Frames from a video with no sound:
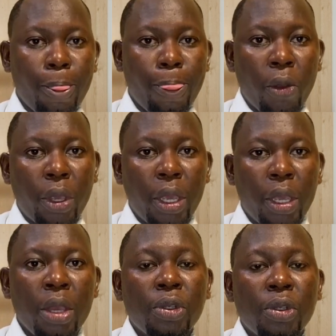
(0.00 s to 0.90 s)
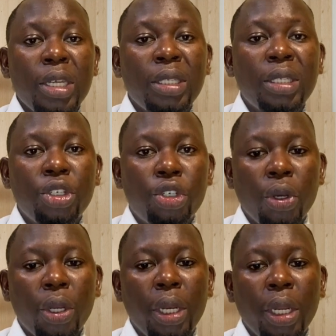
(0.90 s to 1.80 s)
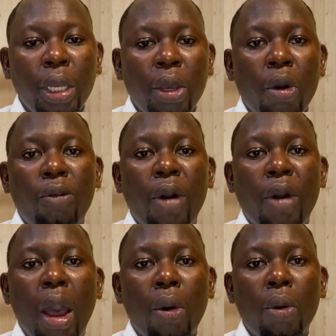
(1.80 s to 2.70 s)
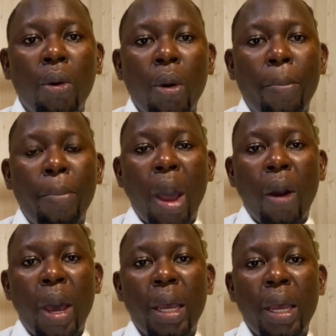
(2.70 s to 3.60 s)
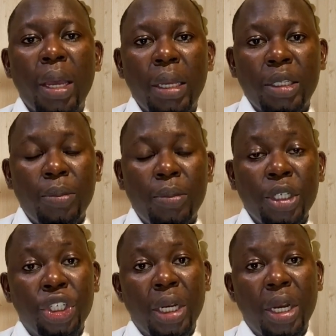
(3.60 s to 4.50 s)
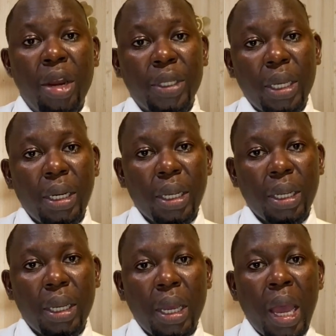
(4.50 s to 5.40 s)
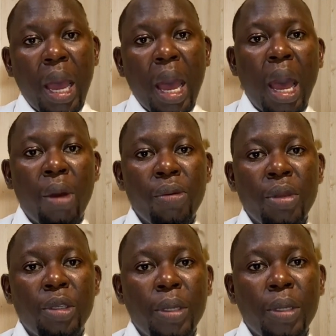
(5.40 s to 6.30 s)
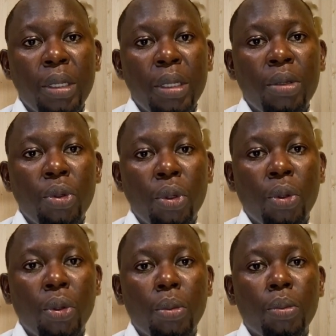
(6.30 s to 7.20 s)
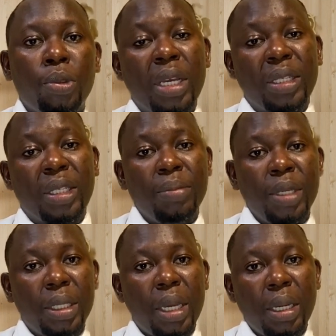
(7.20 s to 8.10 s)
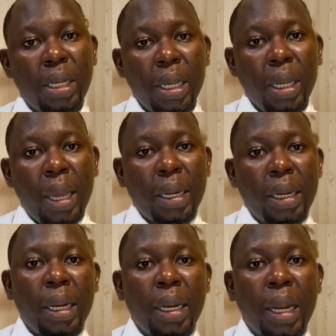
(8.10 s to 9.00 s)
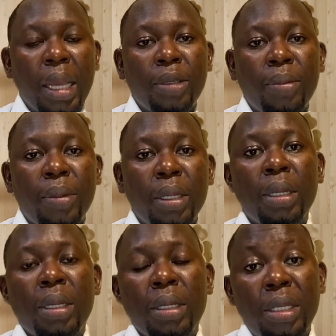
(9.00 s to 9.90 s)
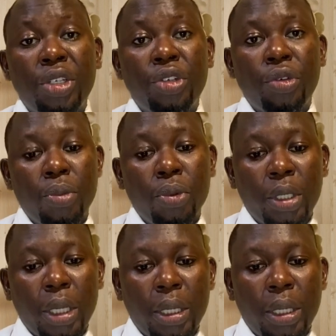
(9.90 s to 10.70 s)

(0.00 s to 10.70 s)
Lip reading: Okay, so this is the journey of how power is being generated, how it's being transmitted, and then how it's being distributed.